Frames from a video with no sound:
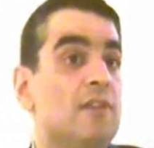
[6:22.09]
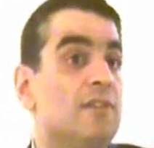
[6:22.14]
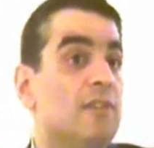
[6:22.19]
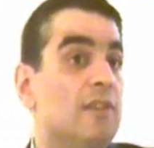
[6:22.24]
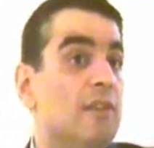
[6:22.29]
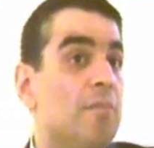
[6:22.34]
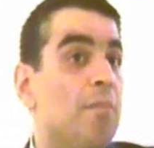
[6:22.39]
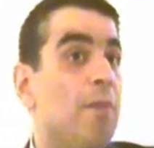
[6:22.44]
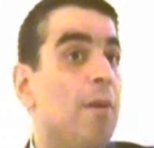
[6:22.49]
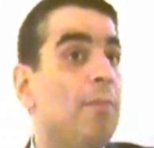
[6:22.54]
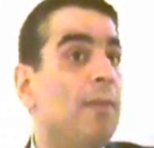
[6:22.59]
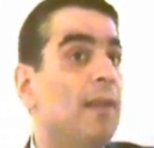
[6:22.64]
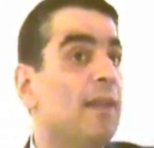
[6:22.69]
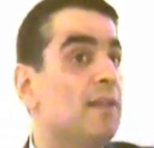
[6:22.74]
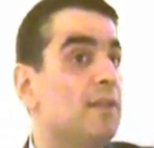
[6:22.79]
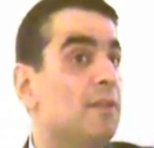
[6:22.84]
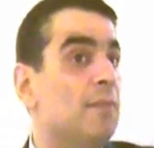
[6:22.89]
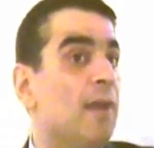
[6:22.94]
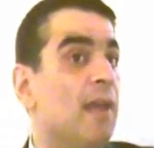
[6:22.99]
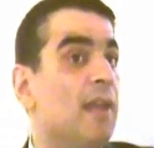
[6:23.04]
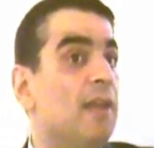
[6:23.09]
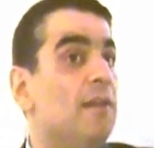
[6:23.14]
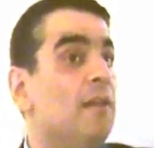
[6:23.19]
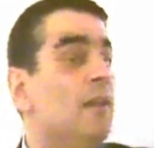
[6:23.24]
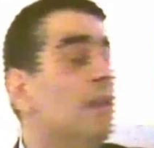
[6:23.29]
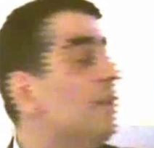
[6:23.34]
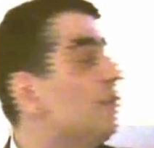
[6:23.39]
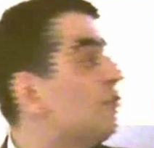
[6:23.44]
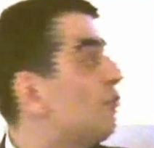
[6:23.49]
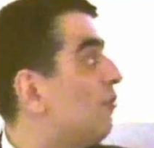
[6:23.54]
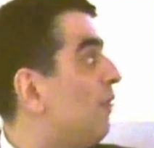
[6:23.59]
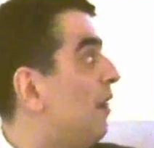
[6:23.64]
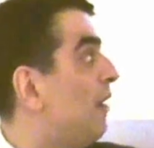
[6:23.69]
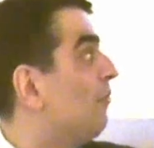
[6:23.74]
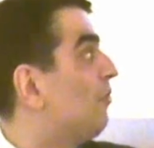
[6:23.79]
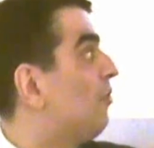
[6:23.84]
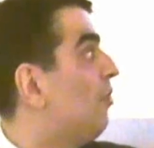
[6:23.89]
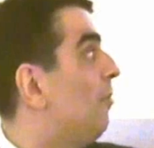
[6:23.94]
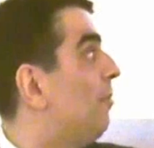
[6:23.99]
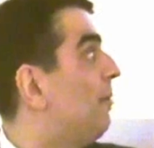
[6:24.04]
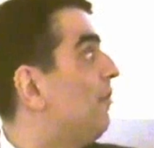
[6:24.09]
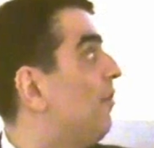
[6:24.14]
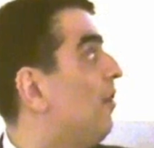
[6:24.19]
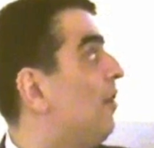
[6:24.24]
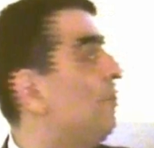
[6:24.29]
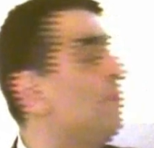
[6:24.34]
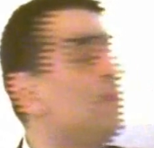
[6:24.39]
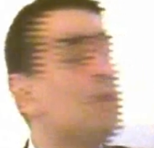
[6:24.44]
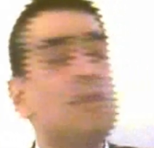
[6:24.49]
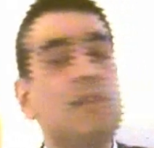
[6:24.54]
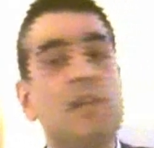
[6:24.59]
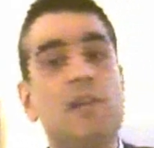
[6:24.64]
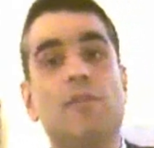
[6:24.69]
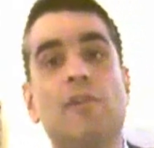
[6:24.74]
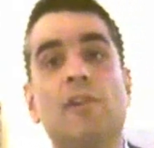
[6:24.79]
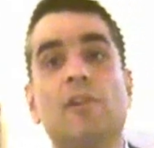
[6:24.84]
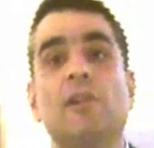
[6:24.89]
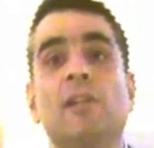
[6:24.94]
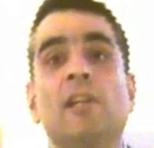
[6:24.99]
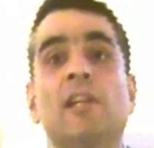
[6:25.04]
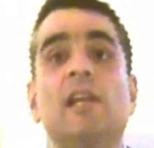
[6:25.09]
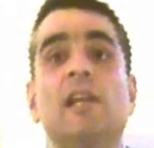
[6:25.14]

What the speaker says: It's in the public domain. It's Crown copyright material.